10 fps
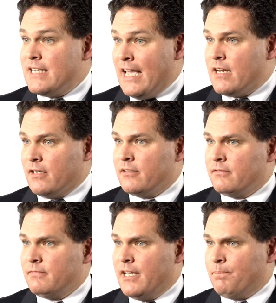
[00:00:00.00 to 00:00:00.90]
data
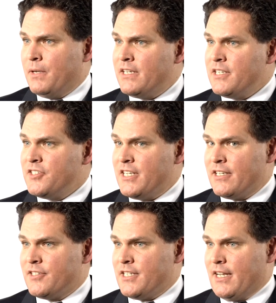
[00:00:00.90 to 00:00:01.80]
in
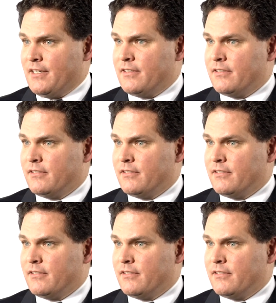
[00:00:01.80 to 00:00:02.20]
PTC Insight